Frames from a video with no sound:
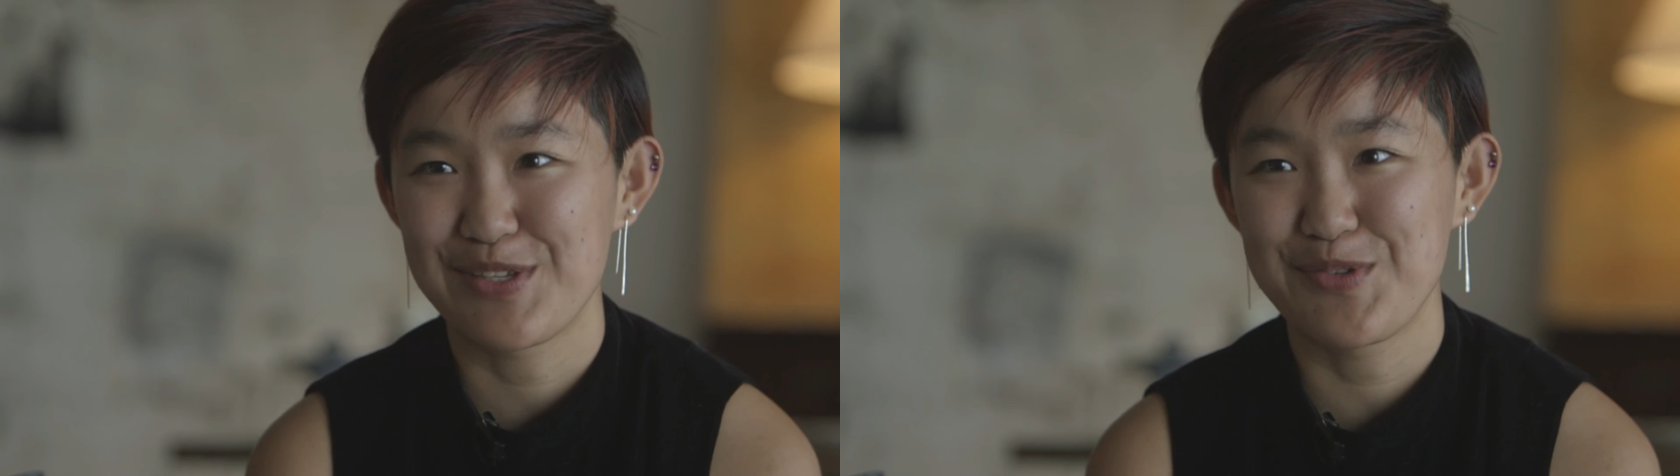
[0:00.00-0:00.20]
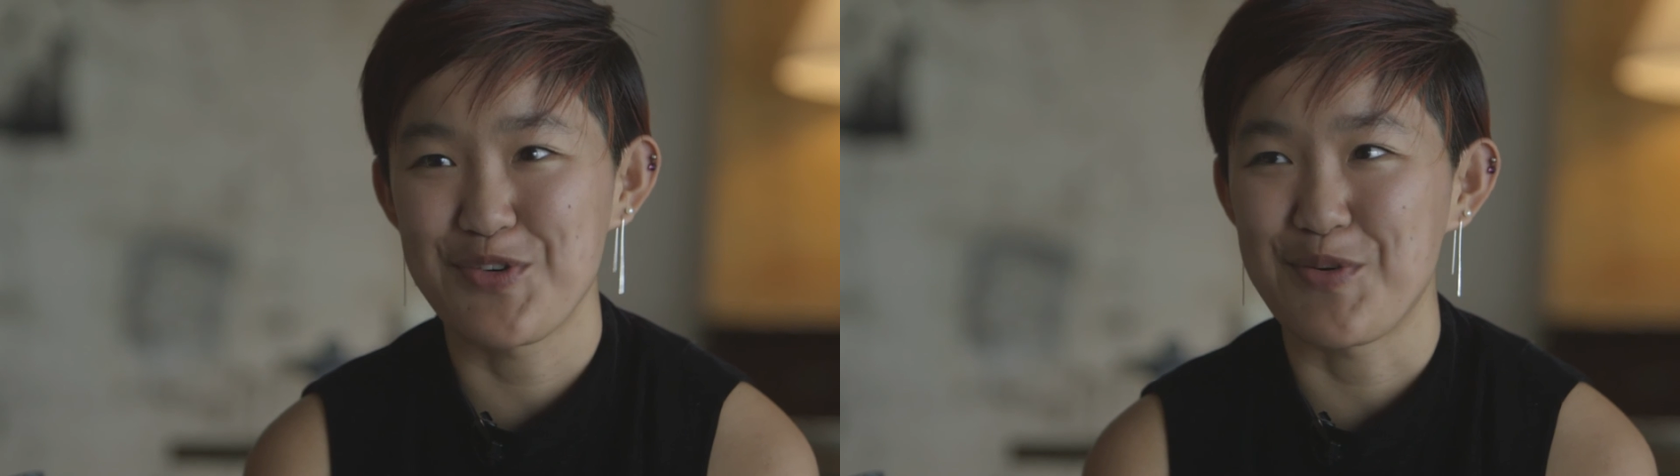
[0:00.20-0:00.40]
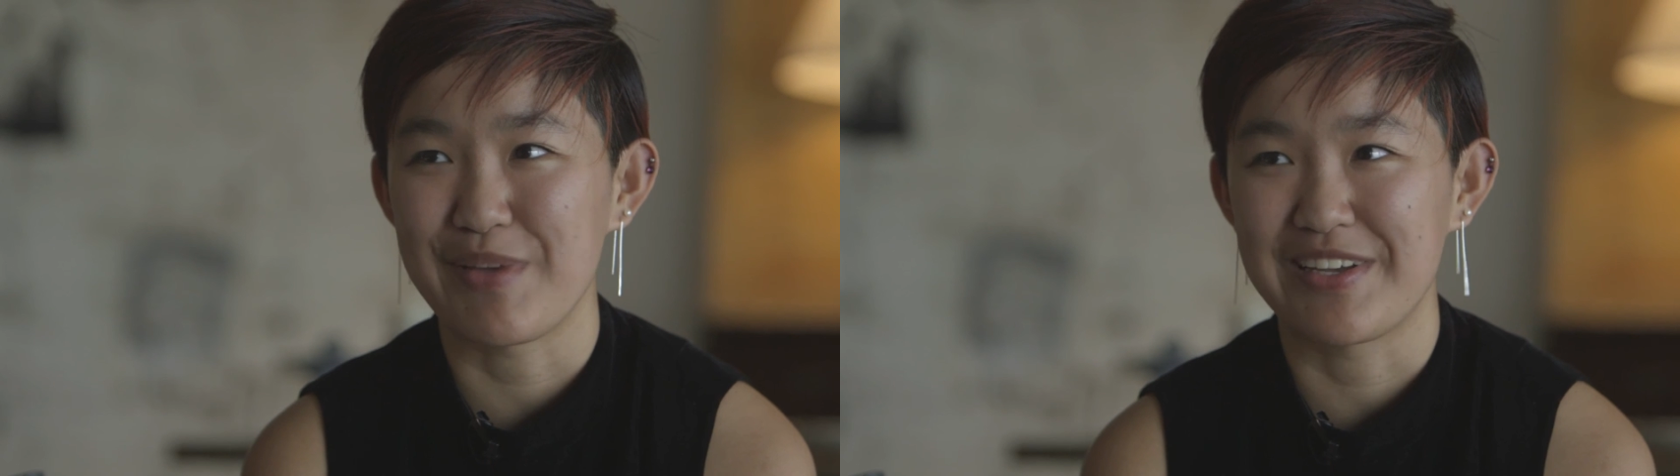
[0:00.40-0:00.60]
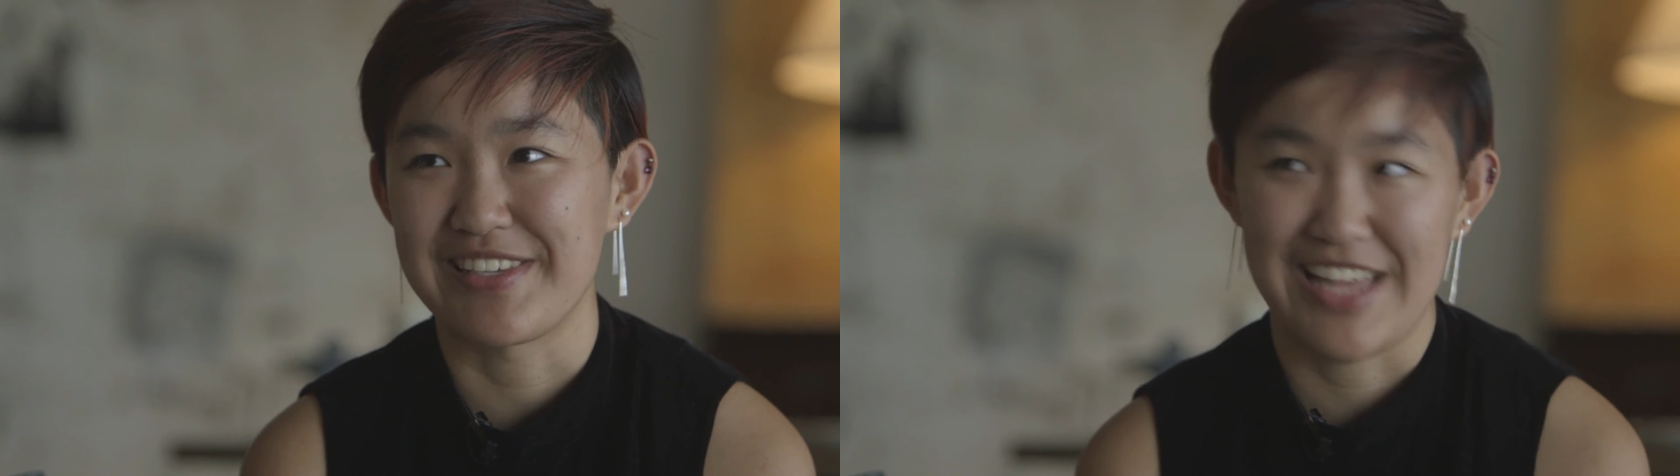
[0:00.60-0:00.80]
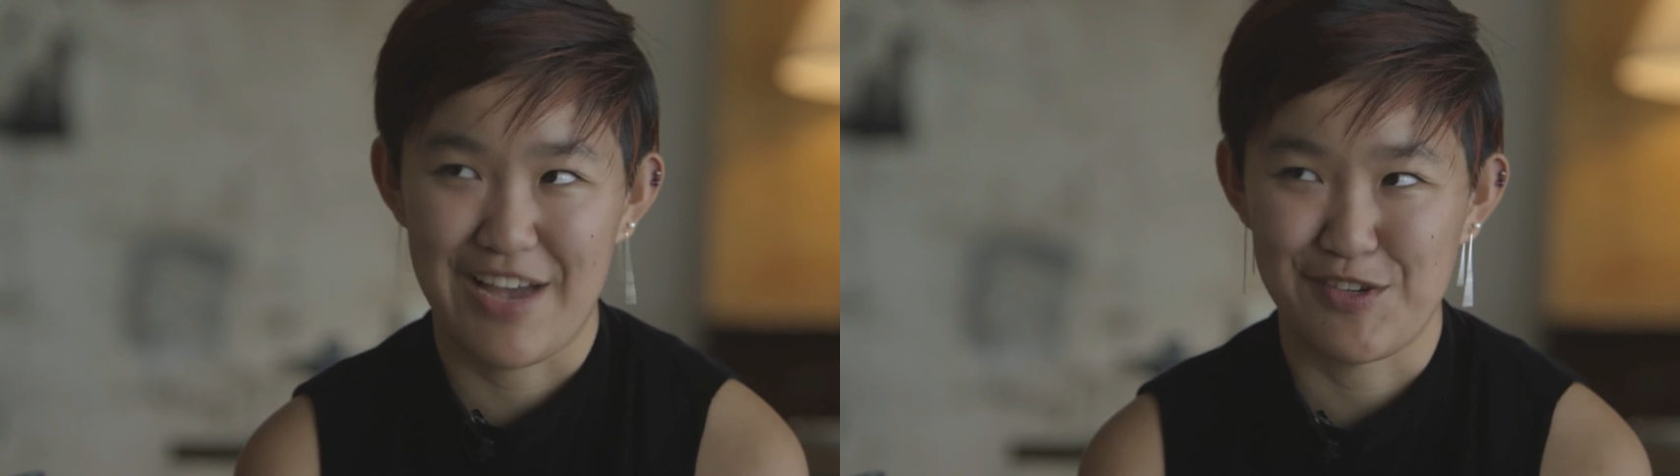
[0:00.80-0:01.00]
school
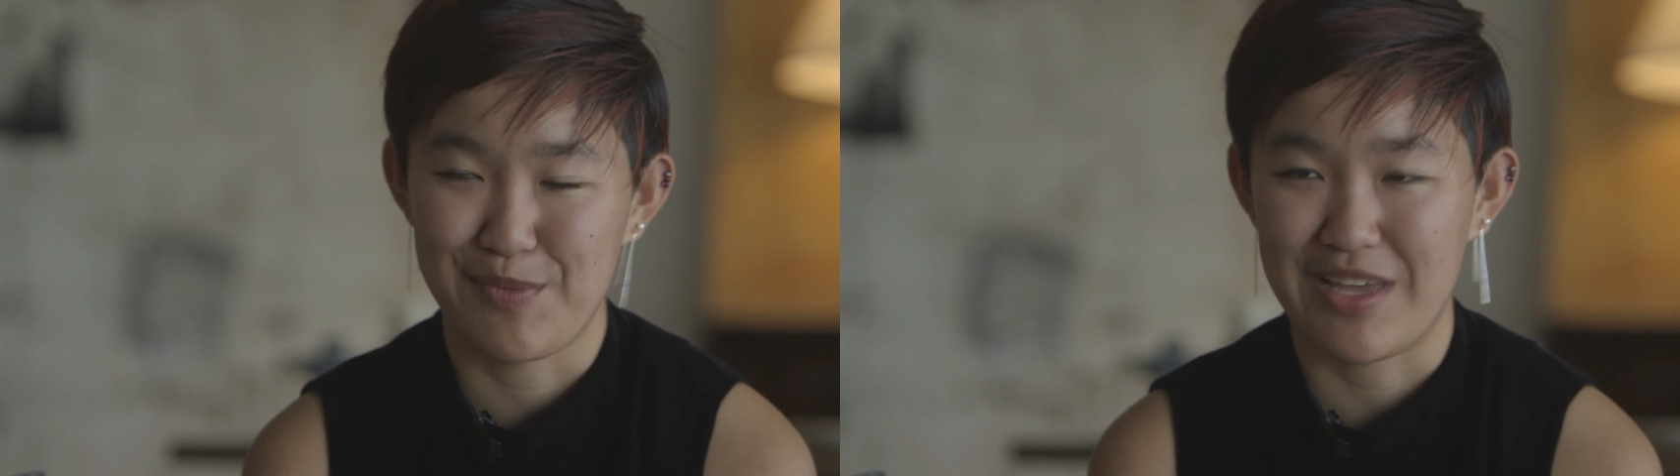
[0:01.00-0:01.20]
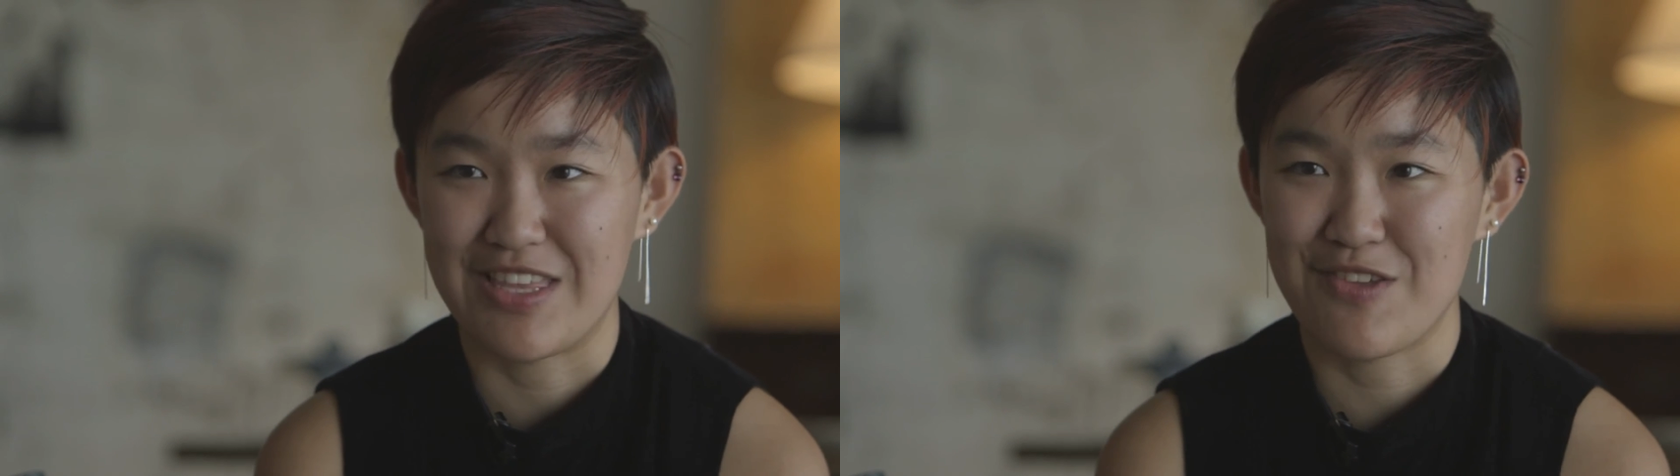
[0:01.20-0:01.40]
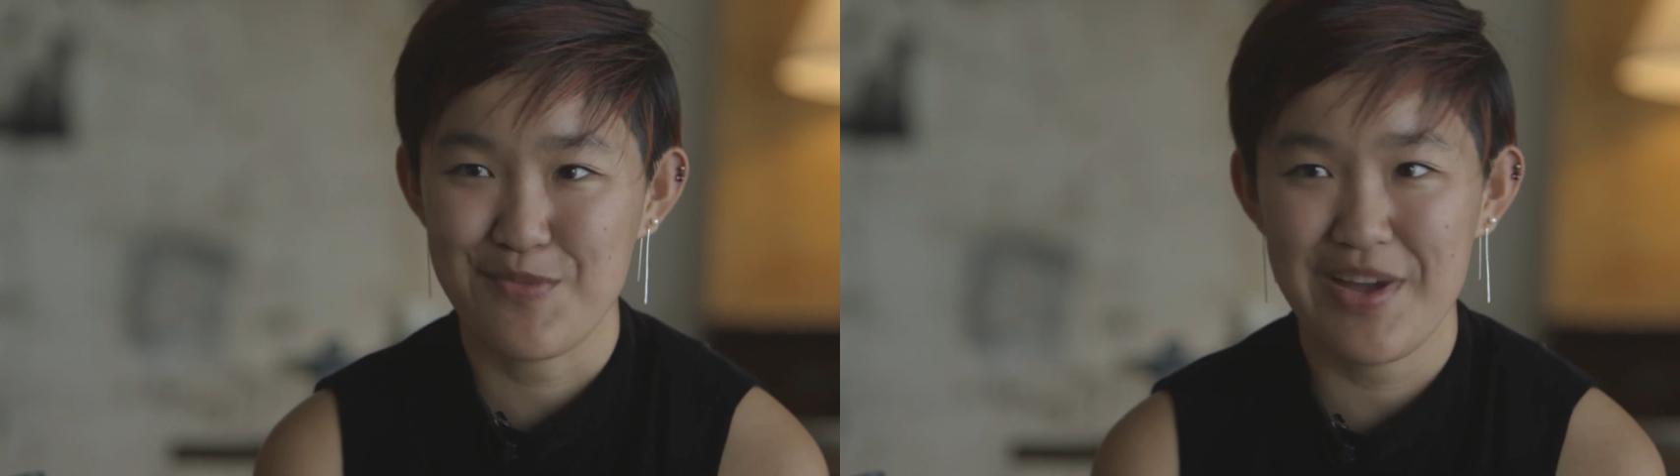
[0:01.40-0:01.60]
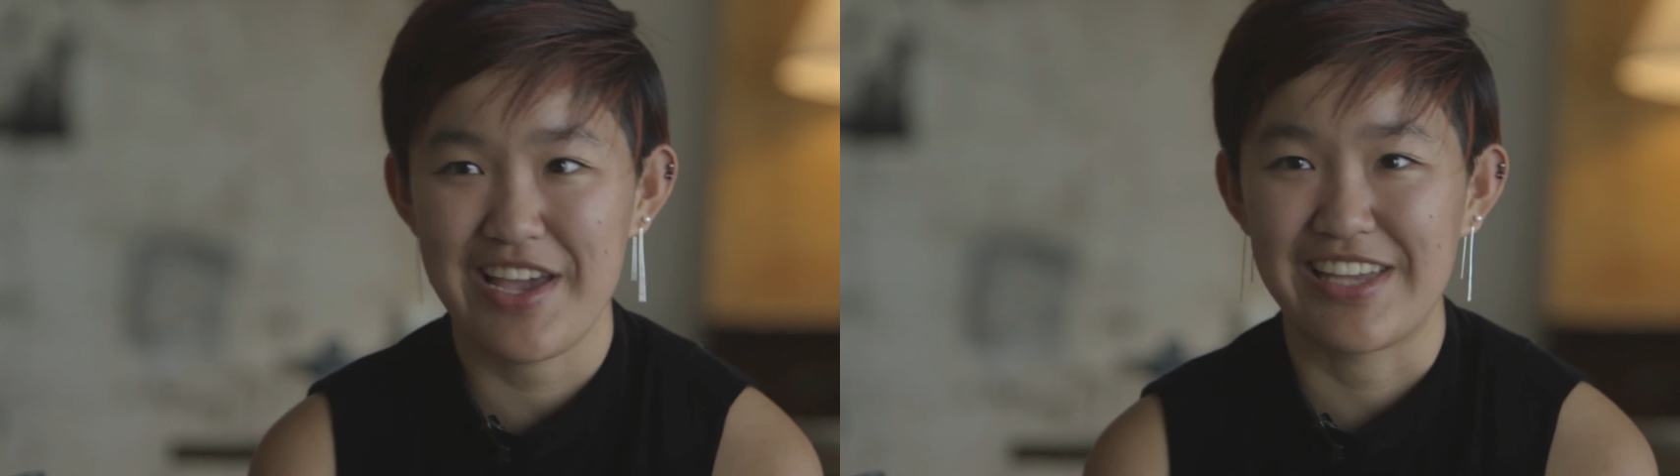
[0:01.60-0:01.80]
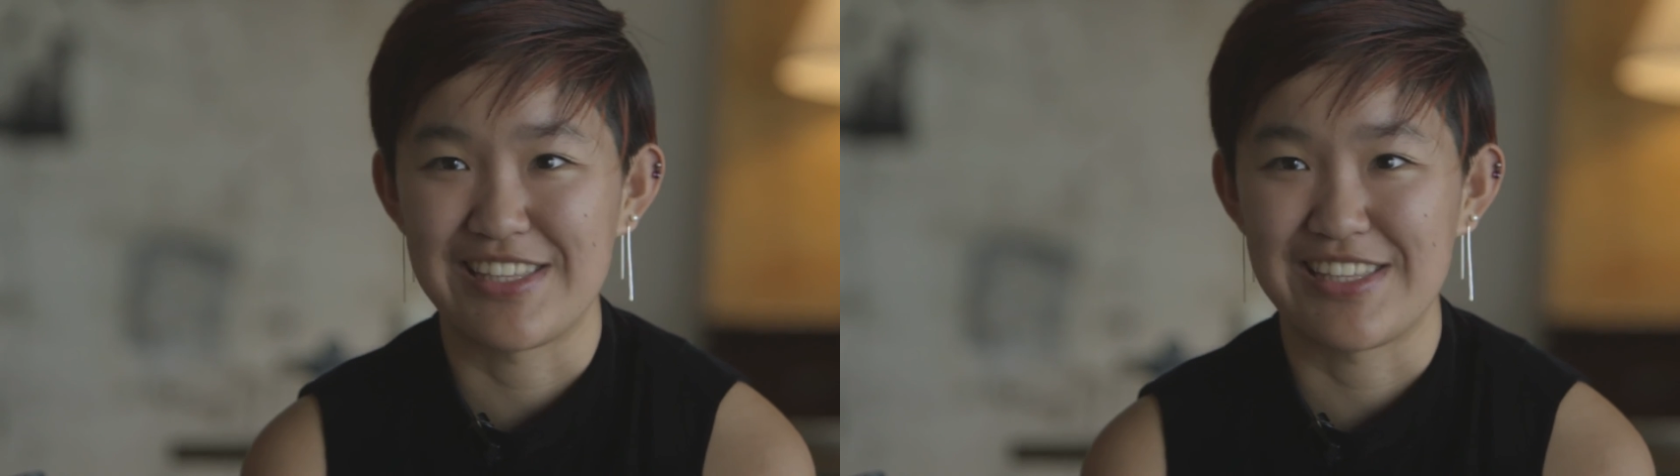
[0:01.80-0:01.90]
because they have to write the other way,